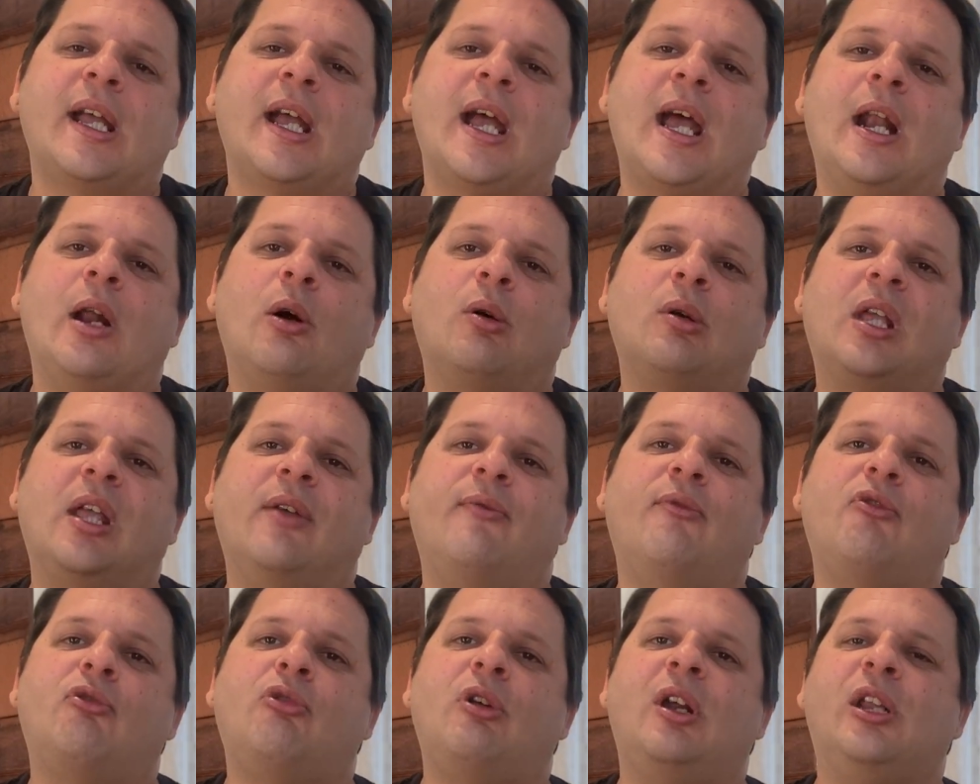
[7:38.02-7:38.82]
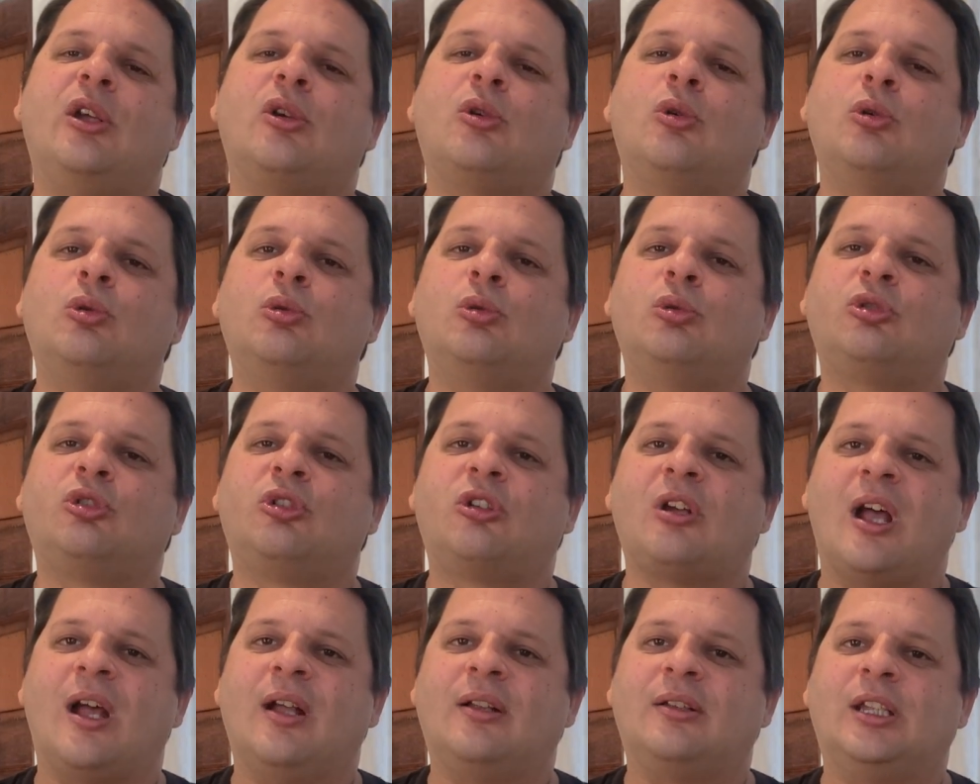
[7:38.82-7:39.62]
and I'll give you really cool
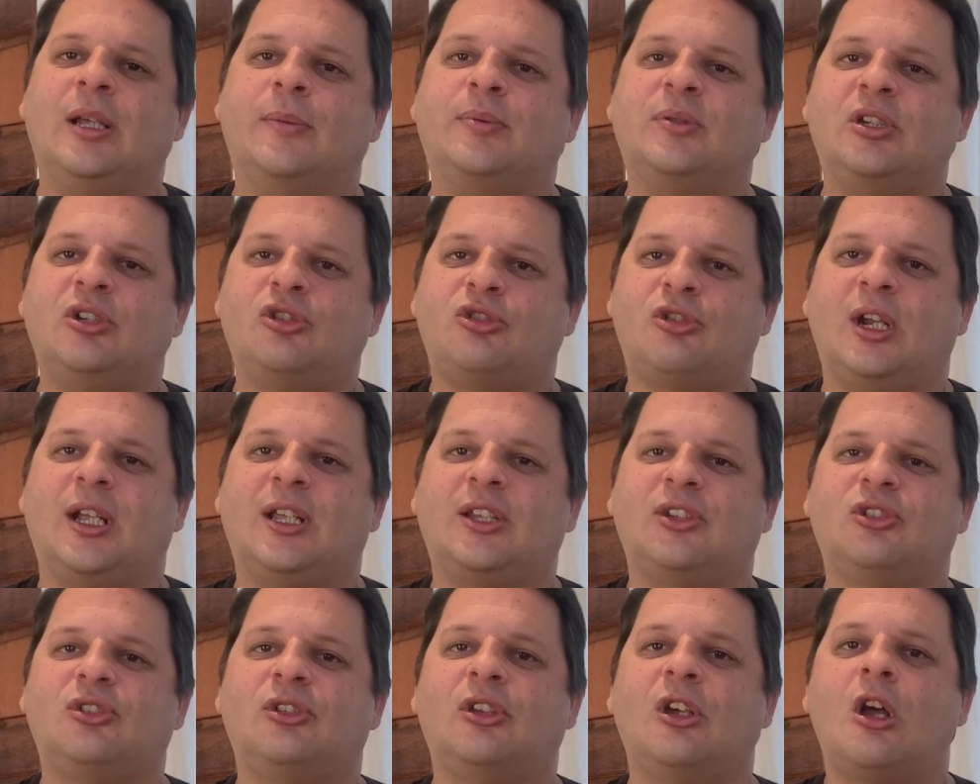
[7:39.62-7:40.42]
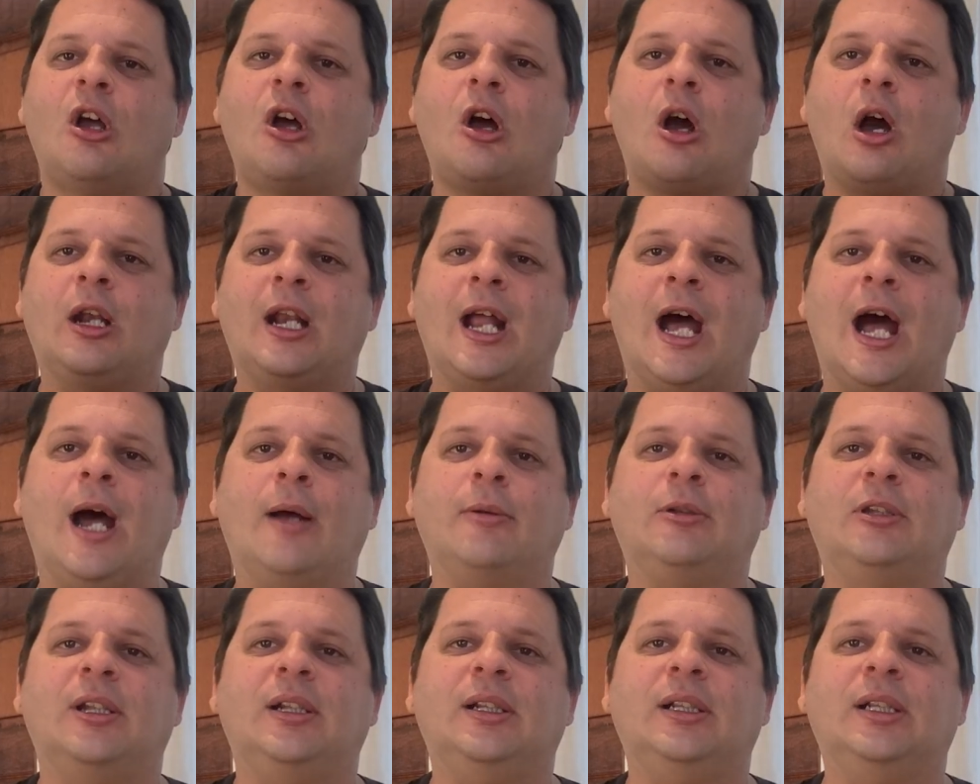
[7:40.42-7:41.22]
tips and tricks on how
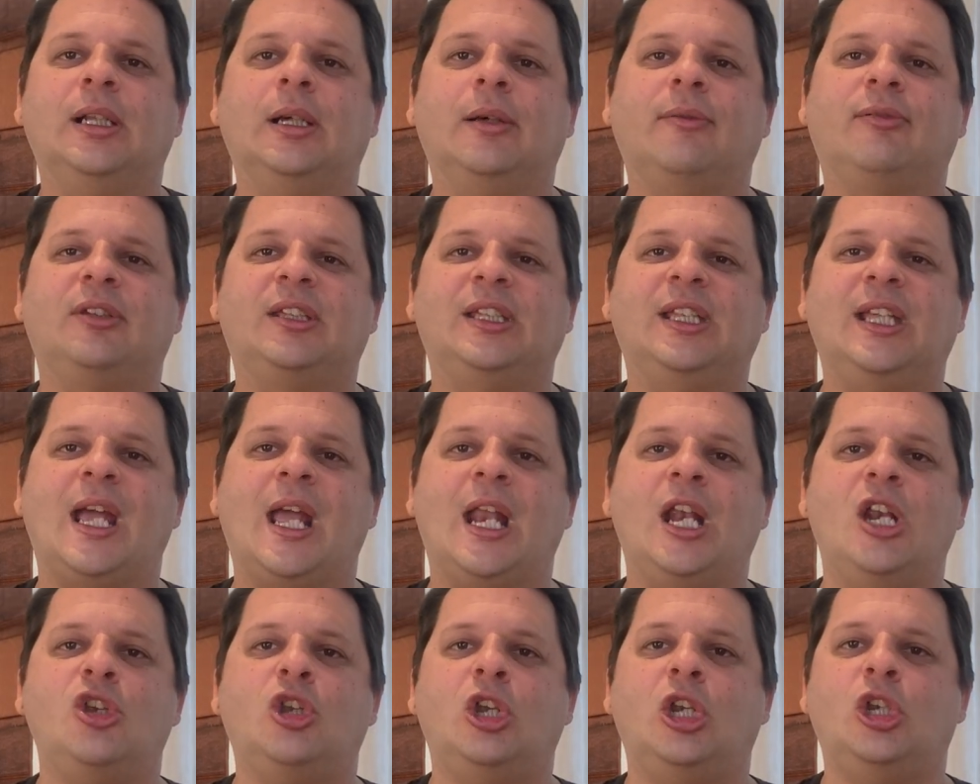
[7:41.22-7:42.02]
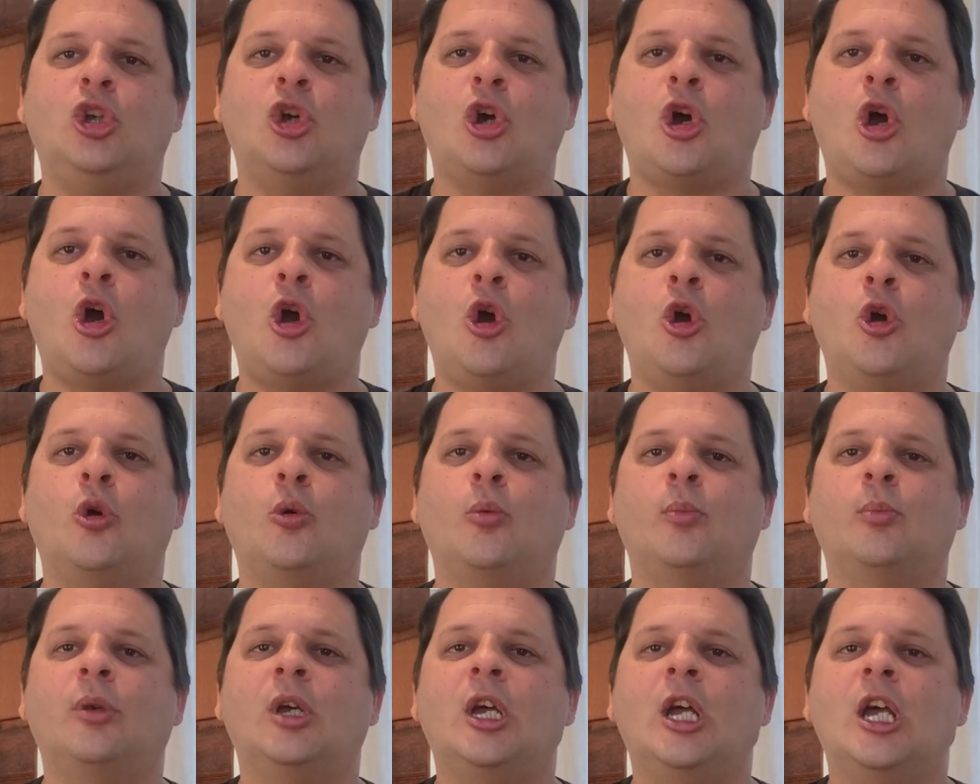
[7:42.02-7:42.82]
to lift the energy in your
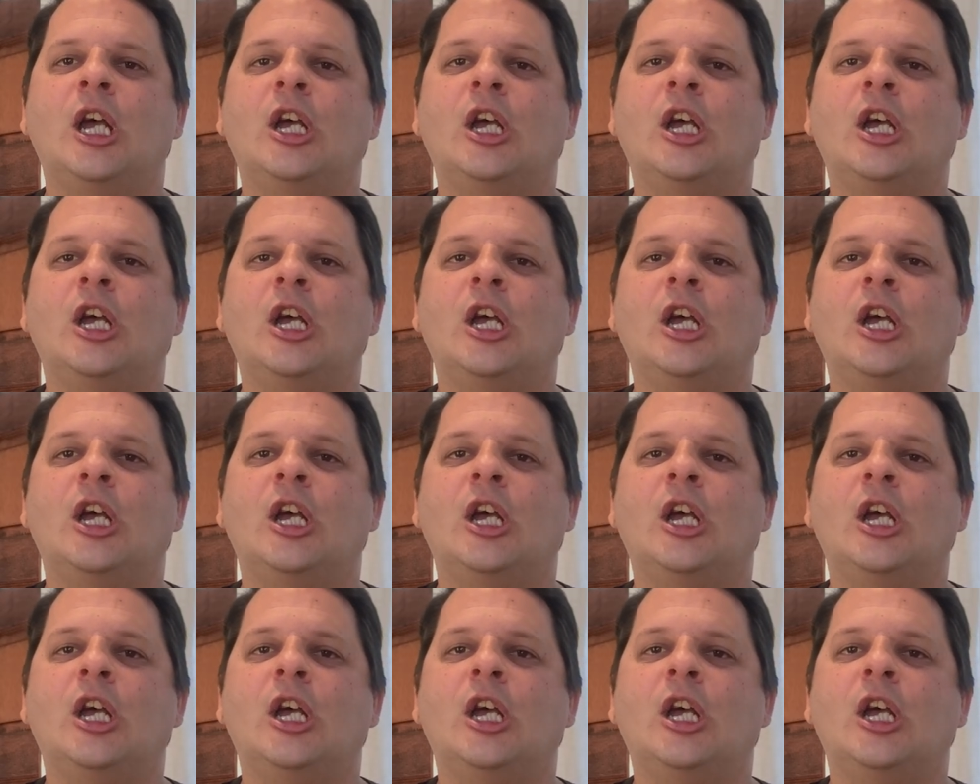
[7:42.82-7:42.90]
home.